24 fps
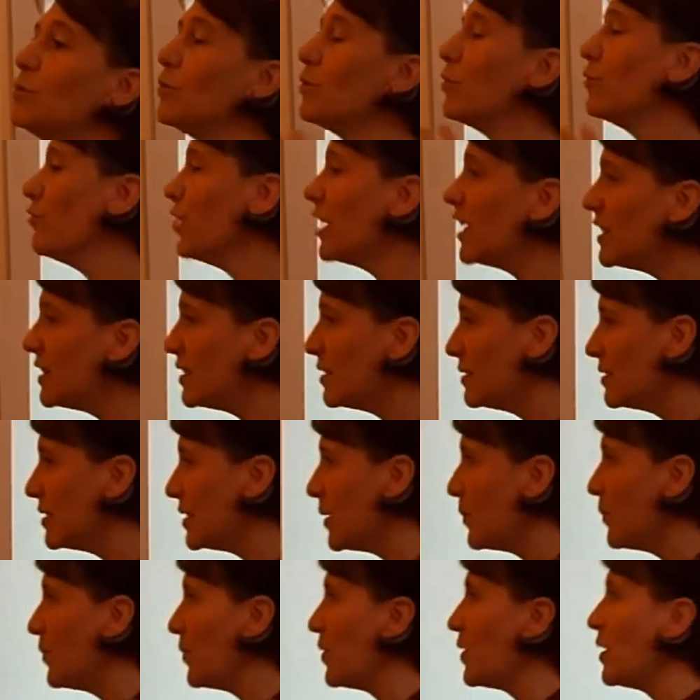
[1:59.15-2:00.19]
you're reading
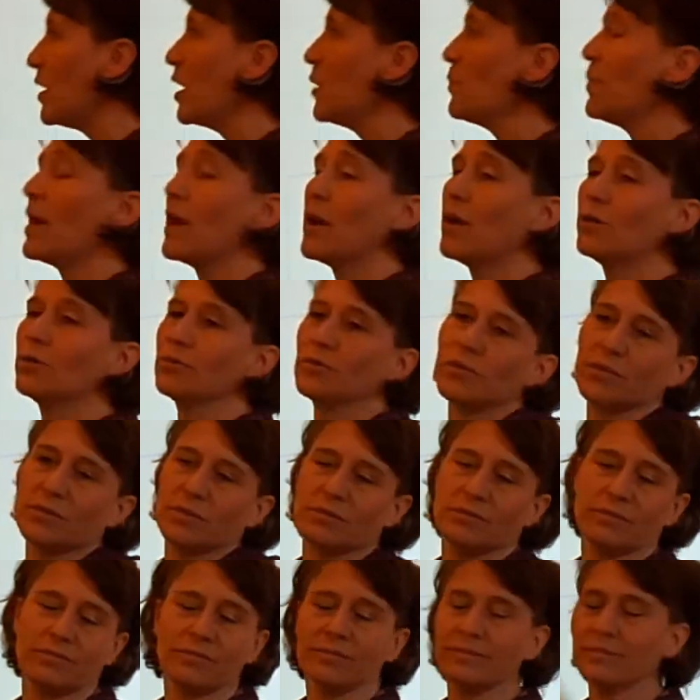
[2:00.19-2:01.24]
something about
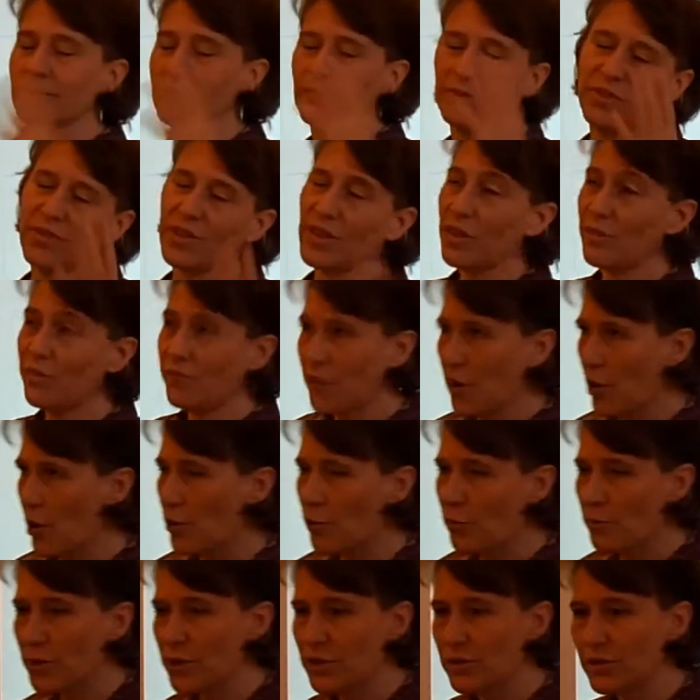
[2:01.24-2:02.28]
the
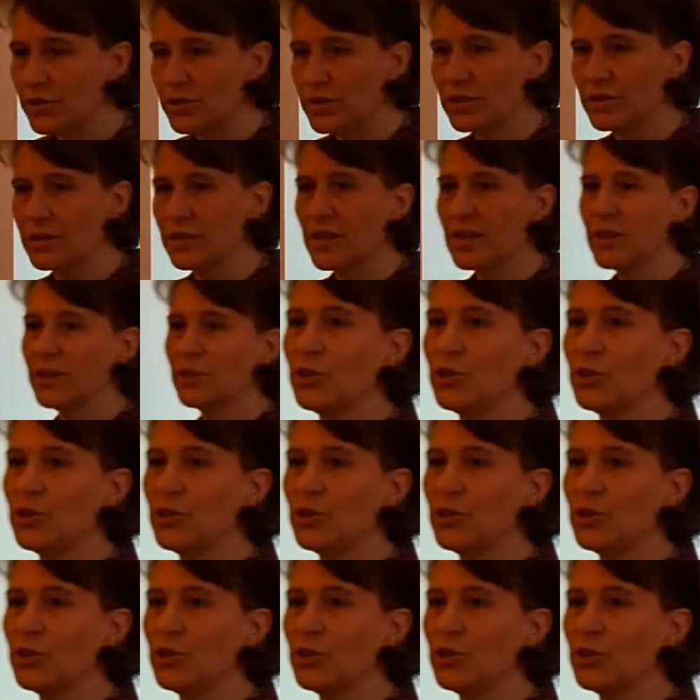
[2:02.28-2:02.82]
environment,